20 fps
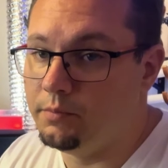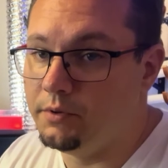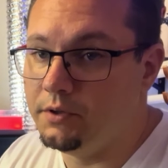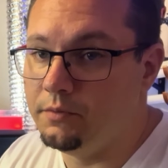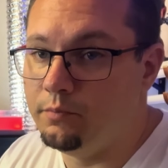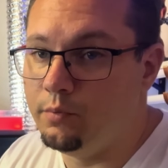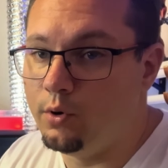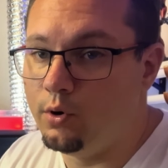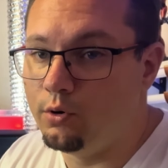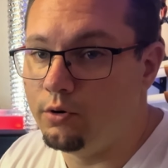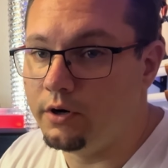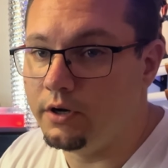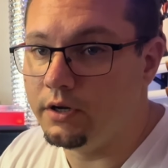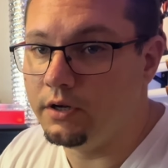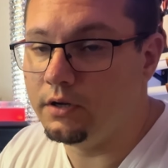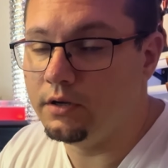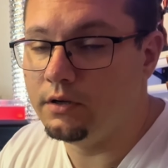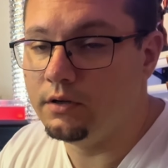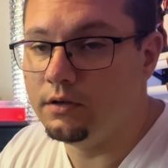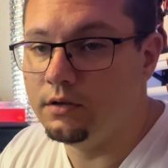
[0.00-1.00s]
bit
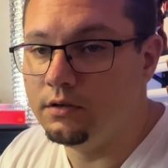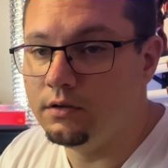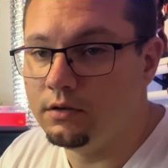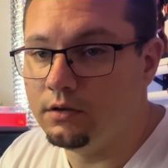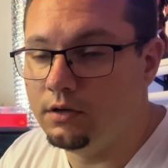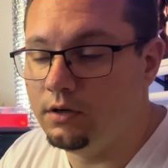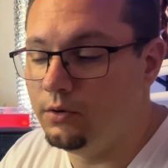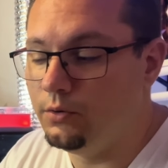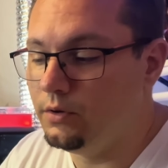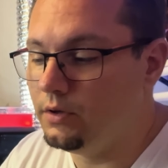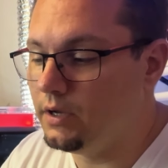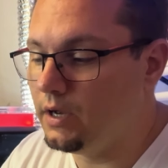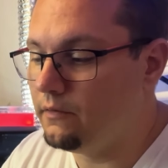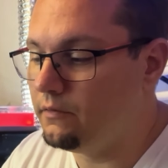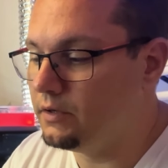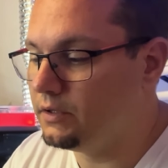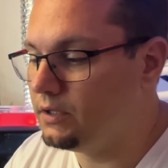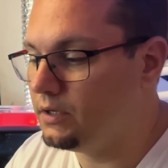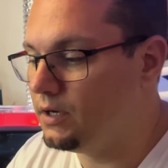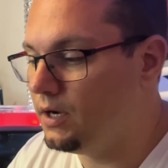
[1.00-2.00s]
boring gluing
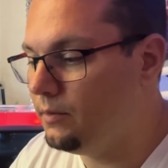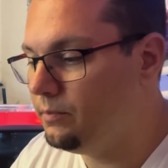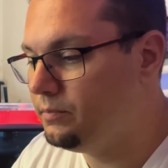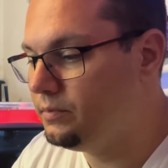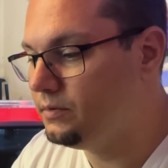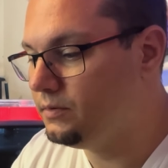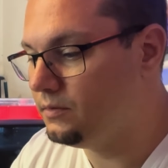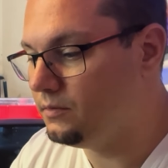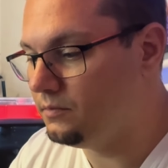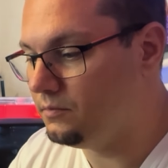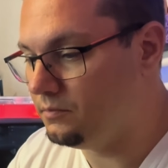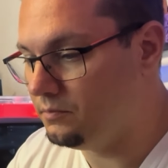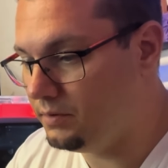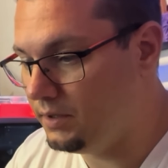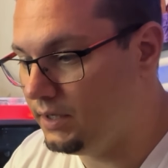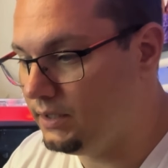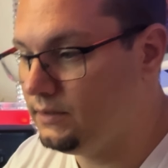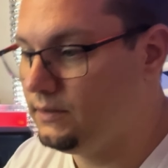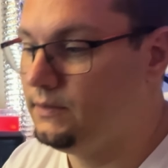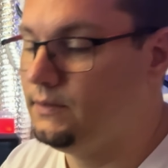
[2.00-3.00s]
everything up,
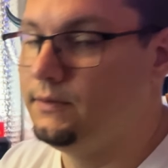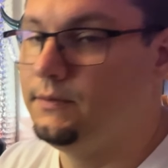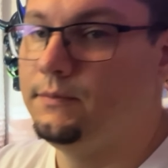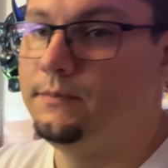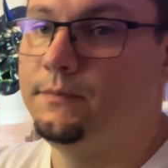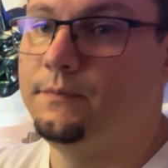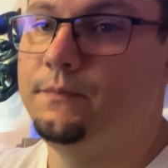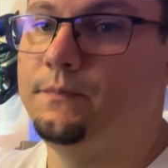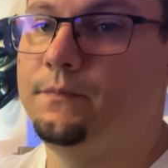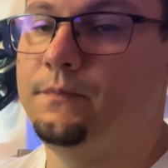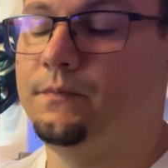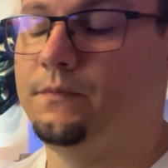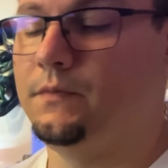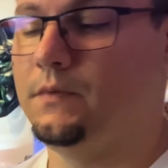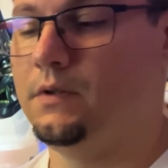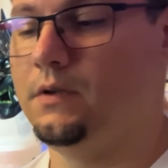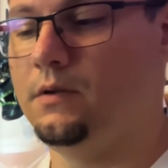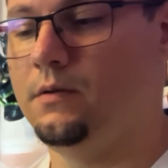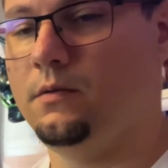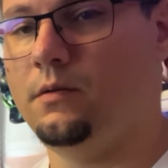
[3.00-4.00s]
but
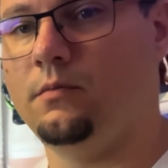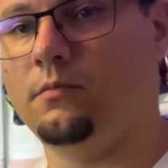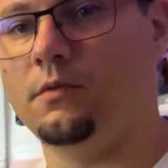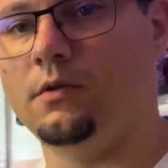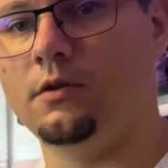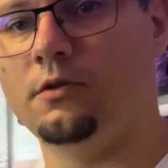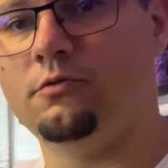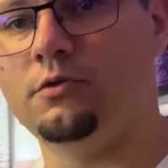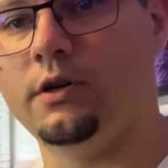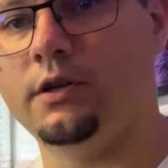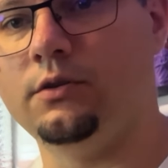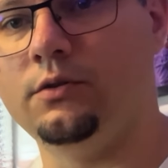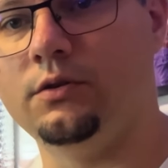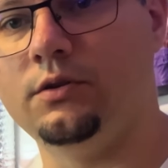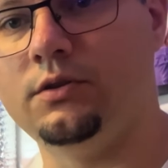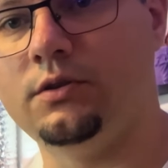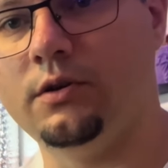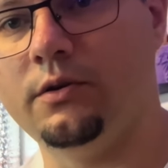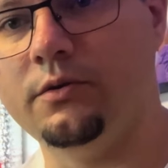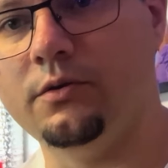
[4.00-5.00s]
I'm going to try to
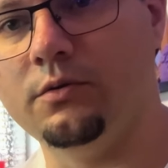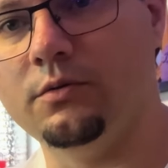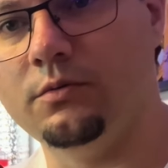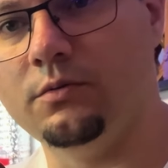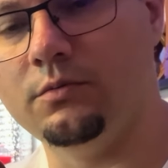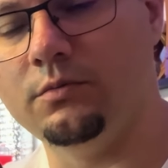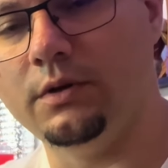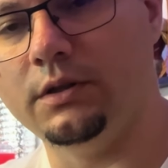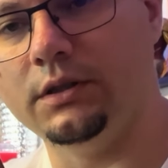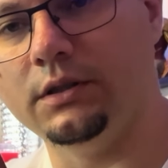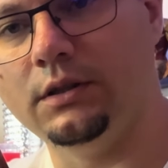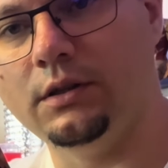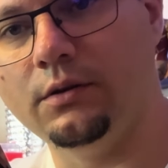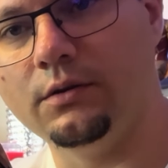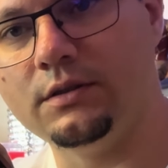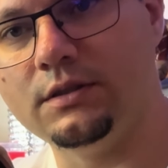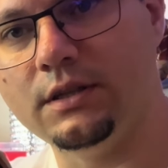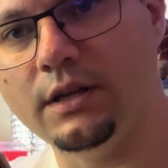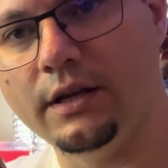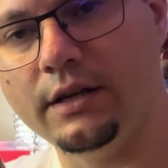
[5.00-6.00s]
show you what it
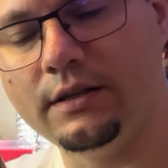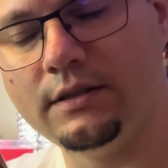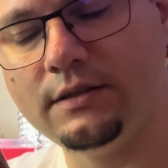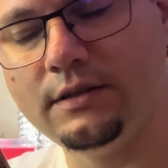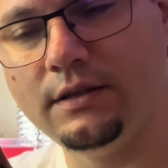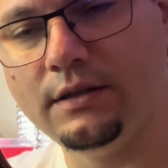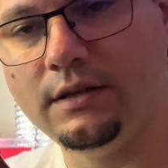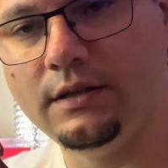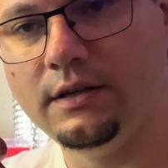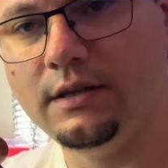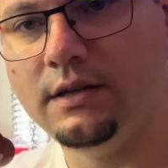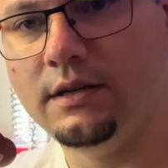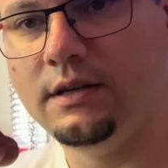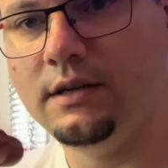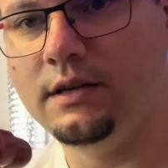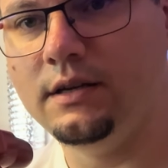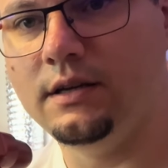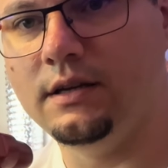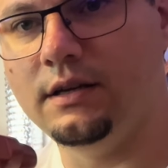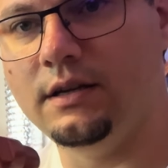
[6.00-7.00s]
looks like
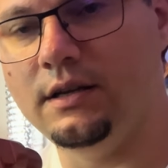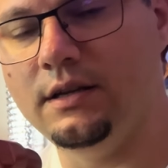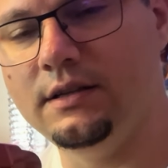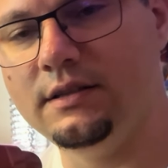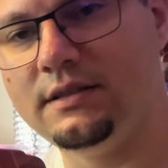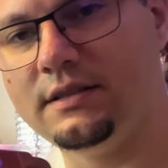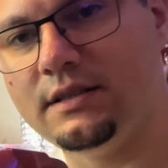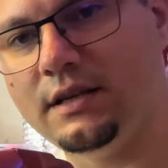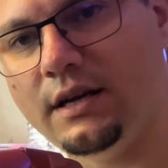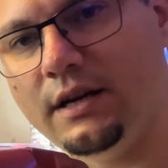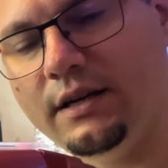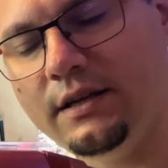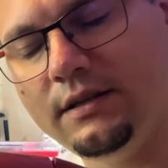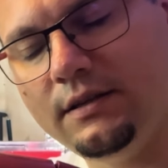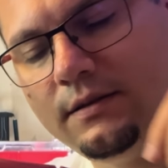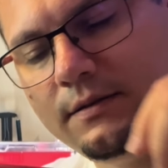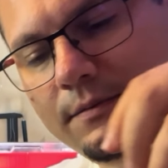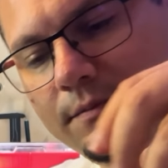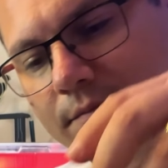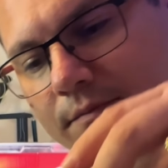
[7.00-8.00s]
inside.
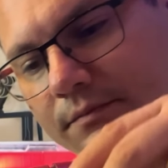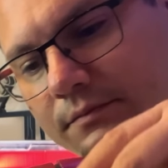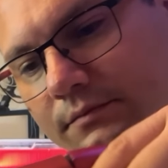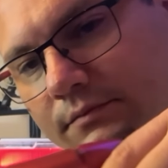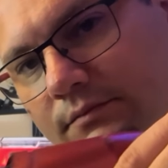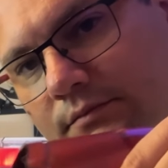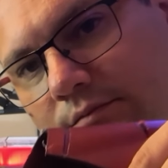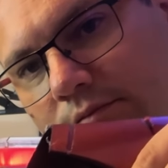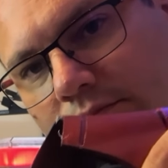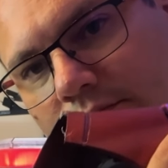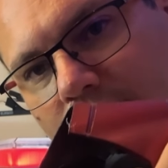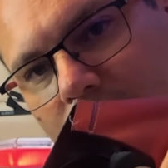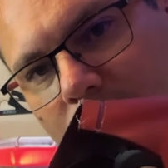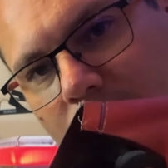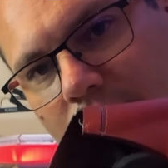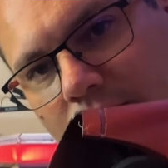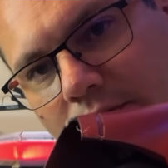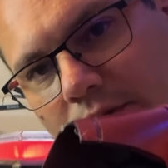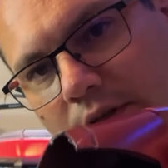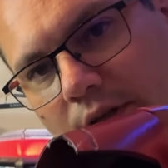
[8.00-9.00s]

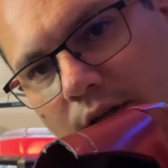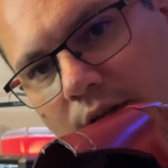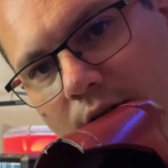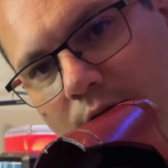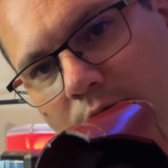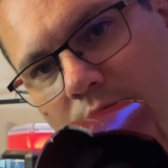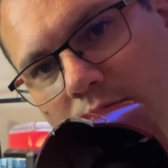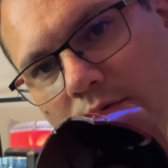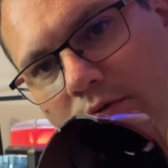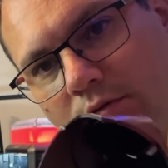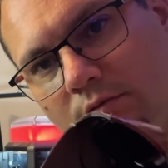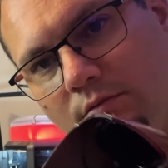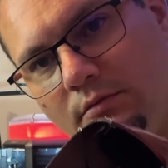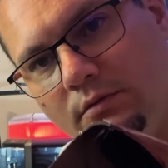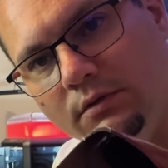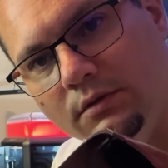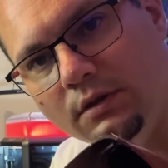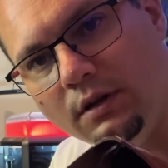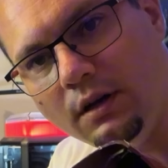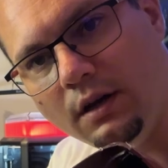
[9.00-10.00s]
If I get
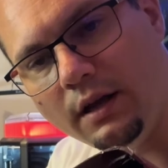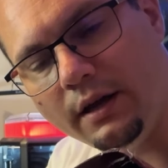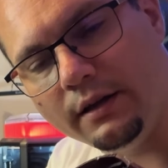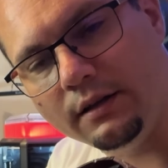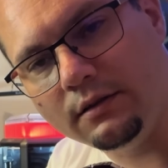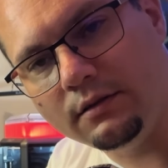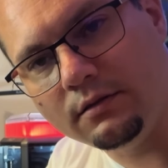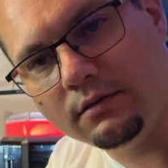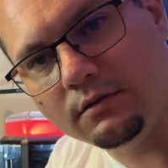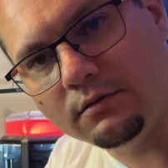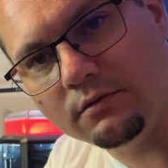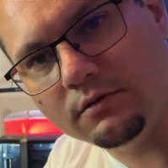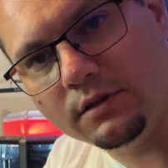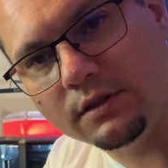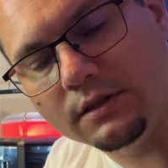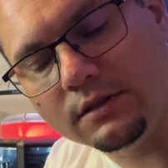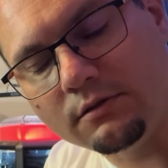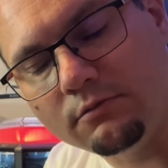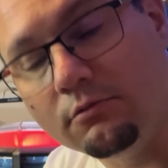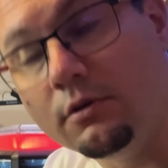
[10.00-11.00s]
the light
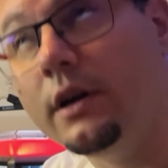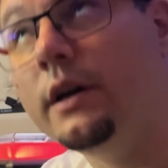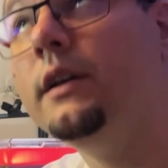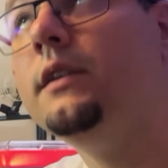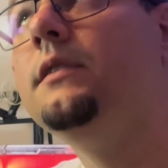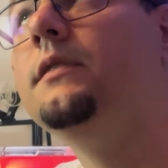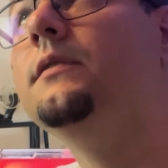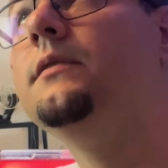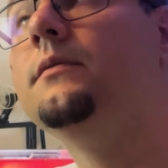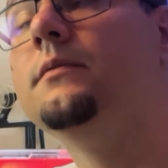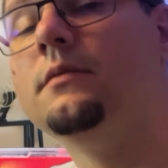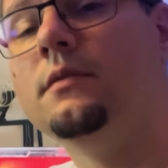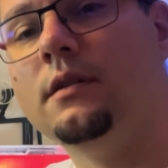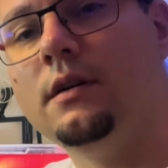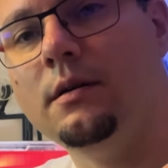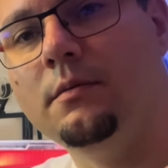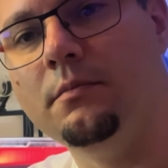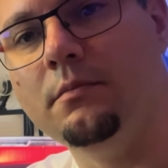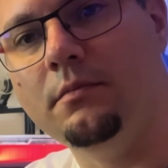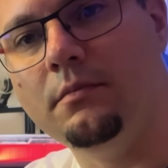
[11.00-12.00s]
just right,
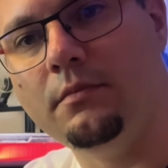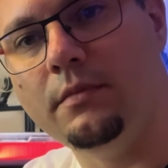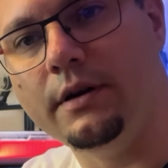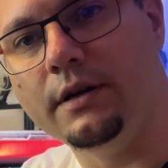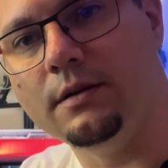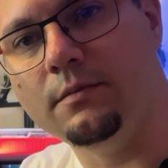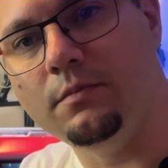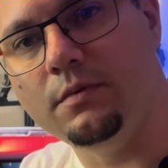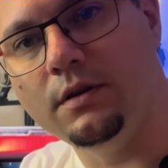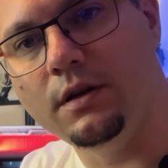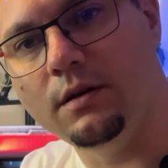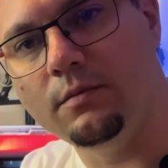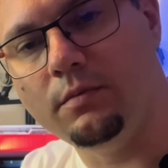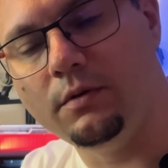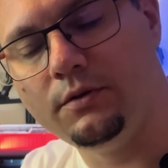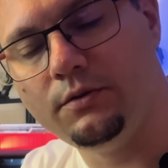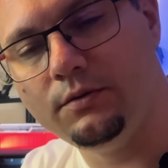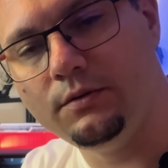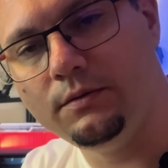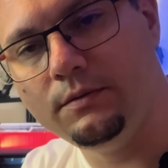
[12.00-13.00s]
I might be
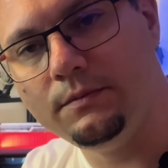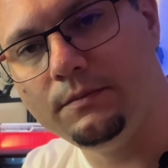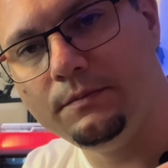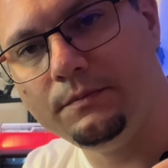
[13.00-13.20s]
able to.